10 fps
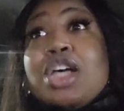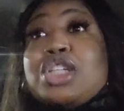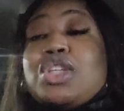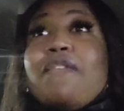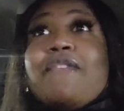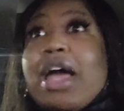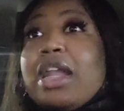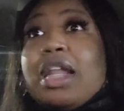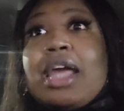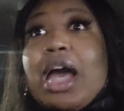so
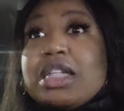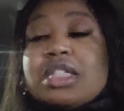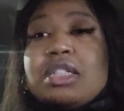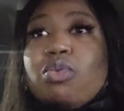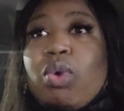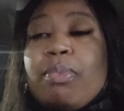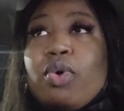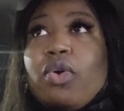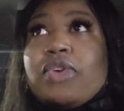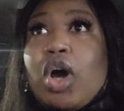finally, I just
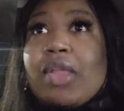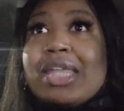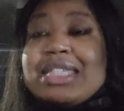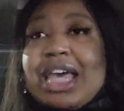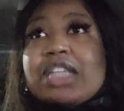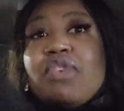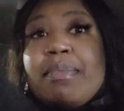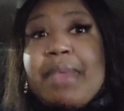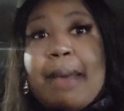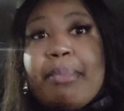removed all the text from
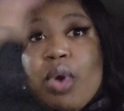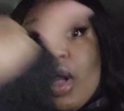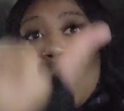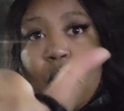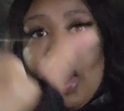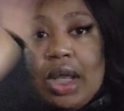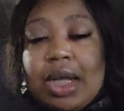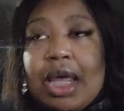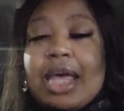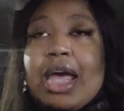that point on.
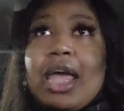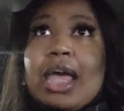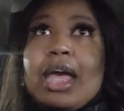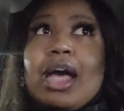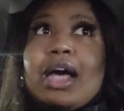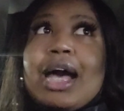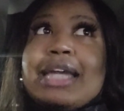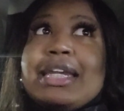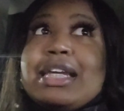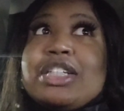I
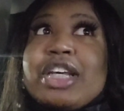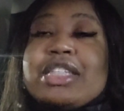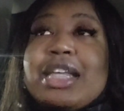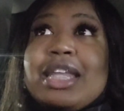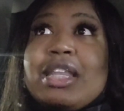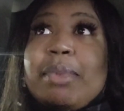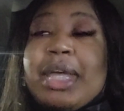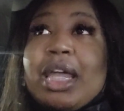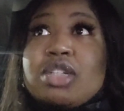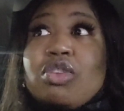didn't adjust any in the
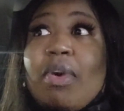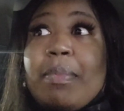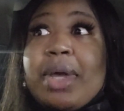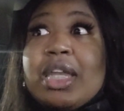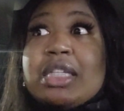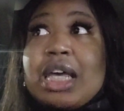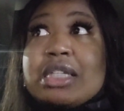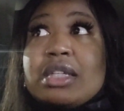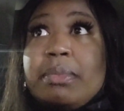beginning. So if I put any text in the